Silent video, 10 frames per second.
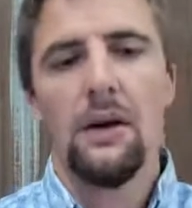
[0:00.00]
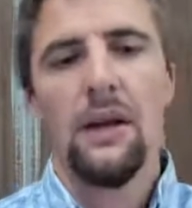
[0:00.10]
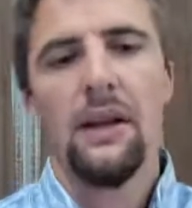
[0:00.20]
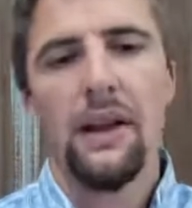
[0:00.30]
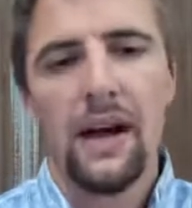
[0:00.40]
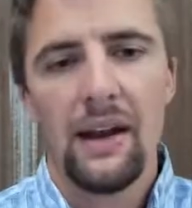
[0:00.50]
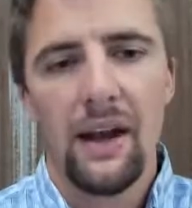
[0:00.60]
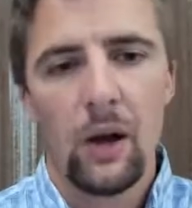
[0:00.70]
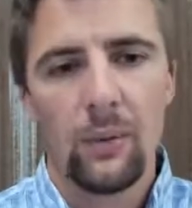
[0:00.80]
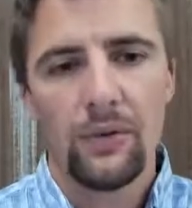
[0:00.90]
And that
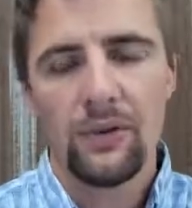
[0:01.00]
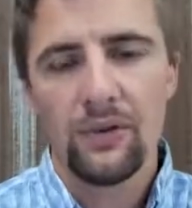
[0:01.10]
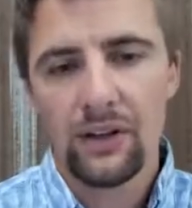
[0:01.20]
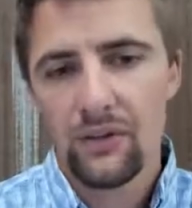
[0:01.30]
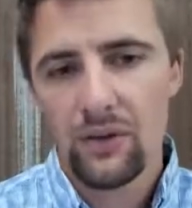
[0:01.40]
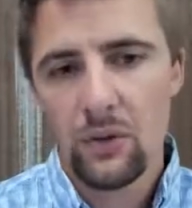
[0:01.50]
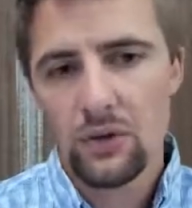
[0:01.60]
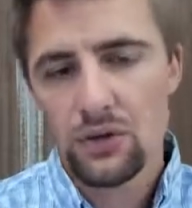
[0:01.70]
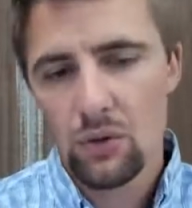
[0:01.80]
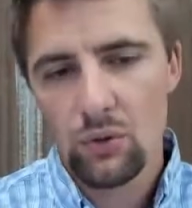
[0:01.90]
helps to deliver those
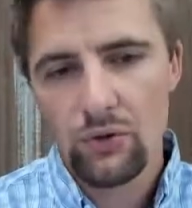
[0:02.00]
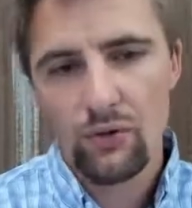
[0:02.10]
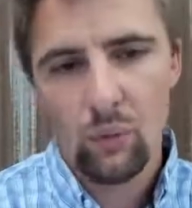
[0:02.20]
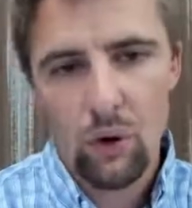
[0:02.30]
shoulders and